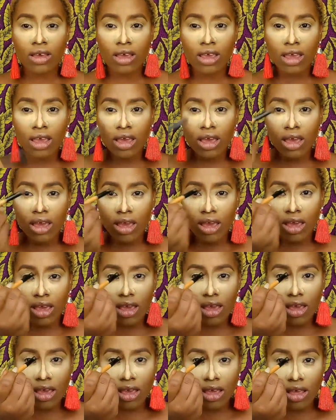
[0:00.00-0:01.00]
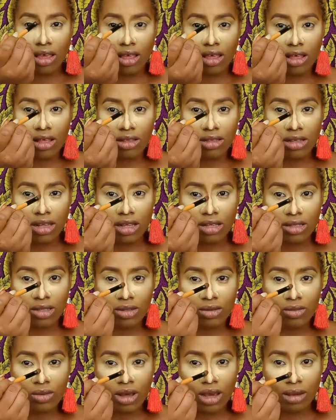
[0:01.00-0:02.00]
Okay,
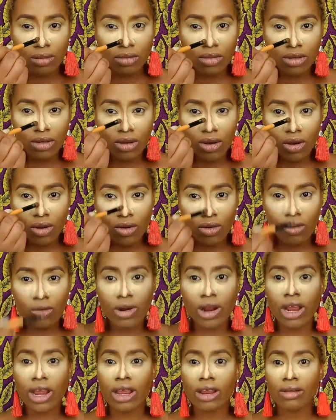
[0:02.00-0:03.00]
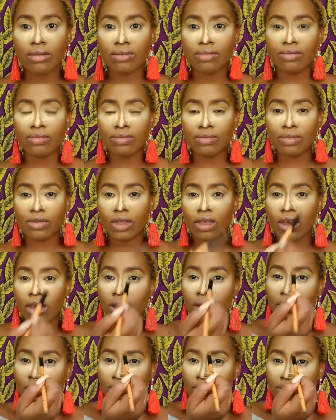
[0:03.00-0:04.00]
that's swiped. All right.
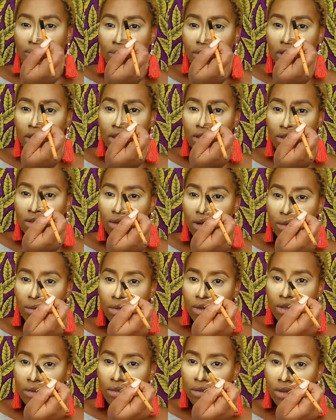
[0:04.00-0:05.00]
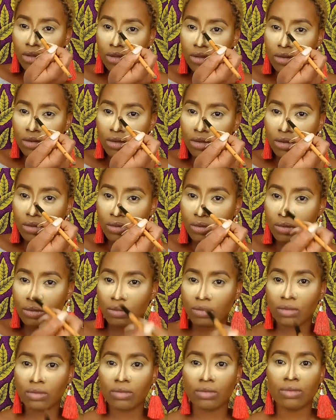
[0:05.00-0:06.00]
Okay, and then swipe this place also.
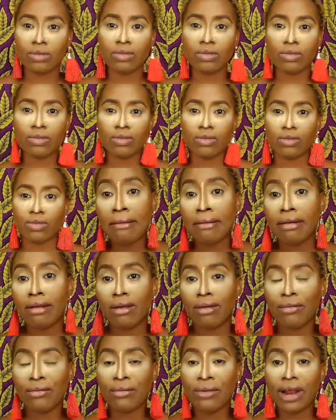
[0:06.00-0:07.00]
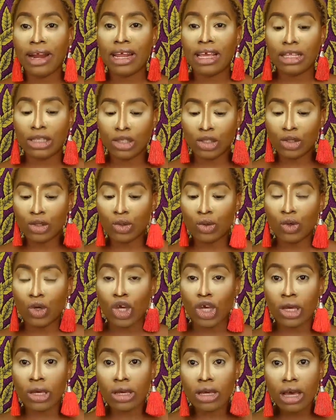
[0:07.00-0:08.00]
And ready to
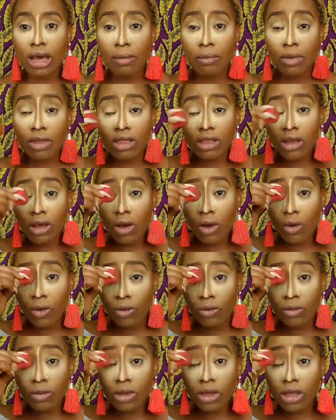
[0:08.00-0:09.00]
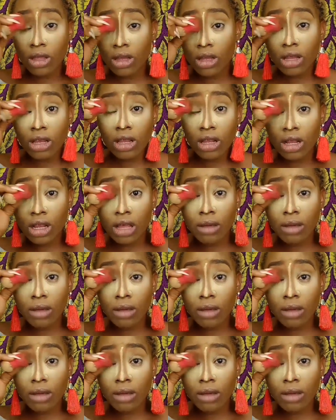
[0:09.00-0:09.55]
cook up in the oven.